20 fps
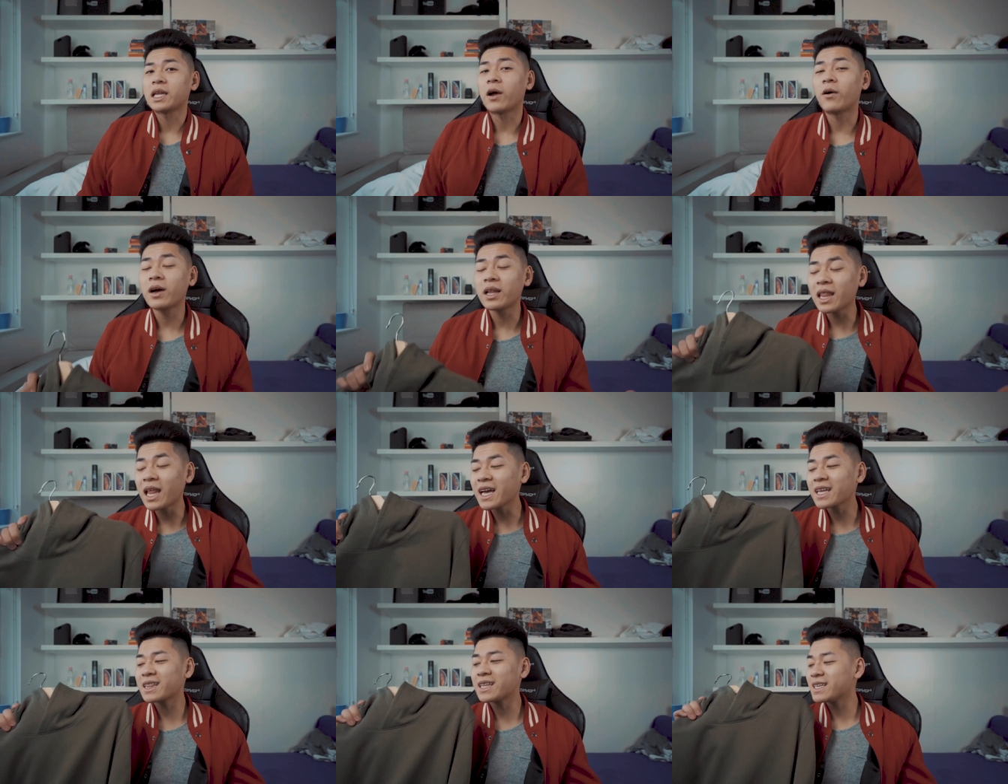Now I
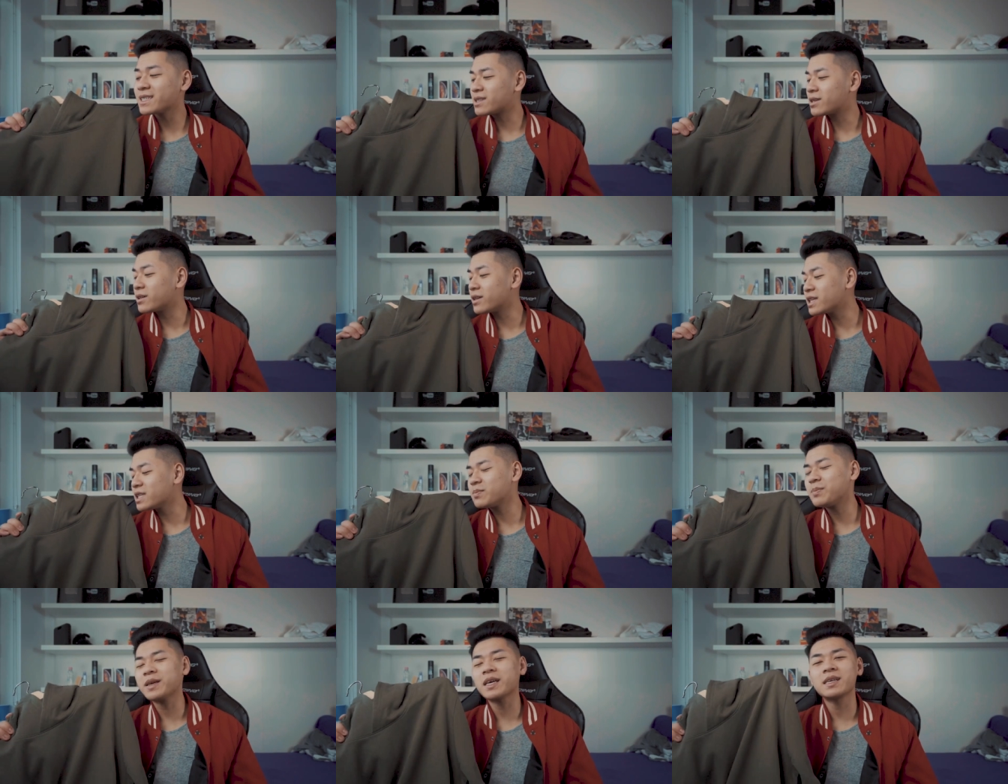like these
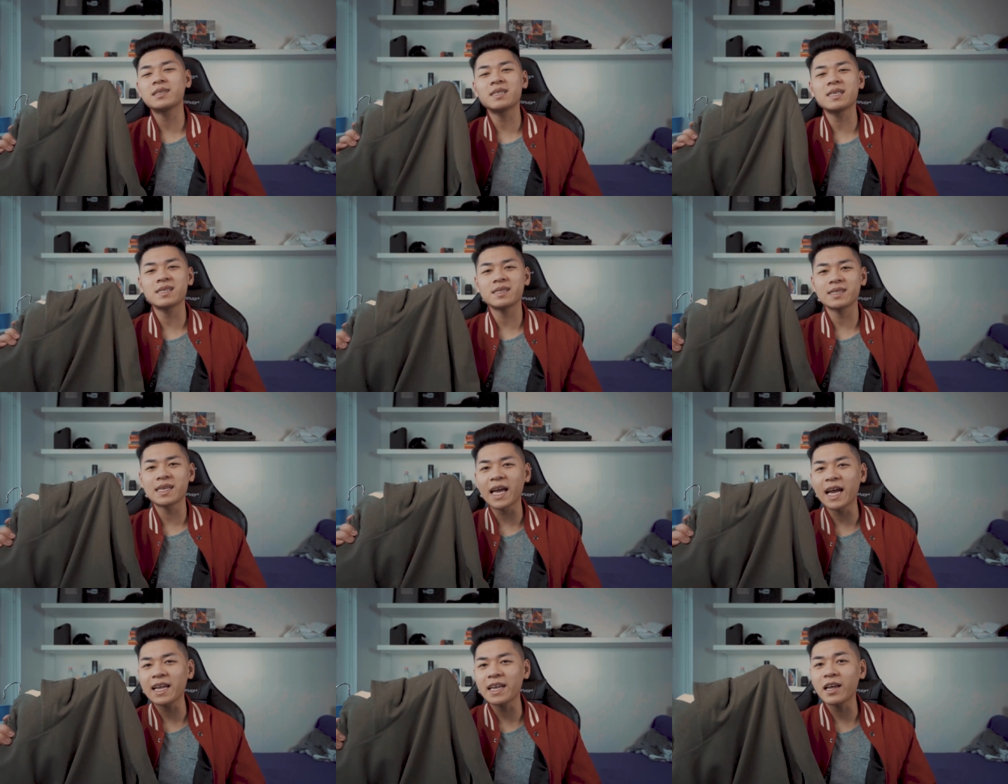hoodies because they
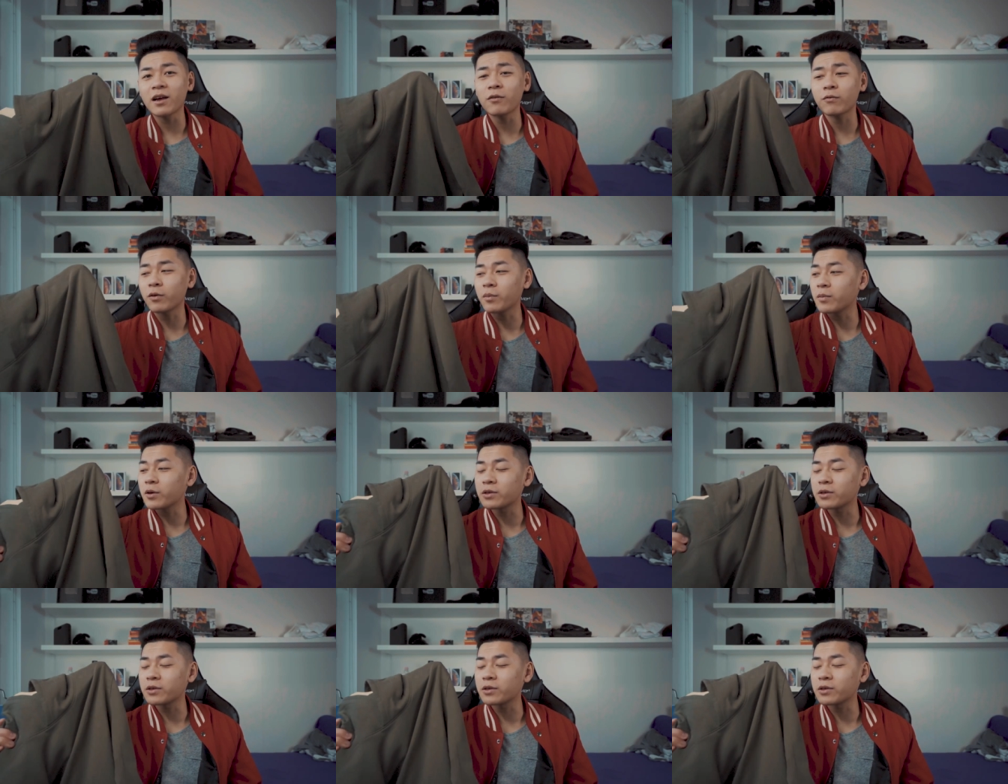stand out from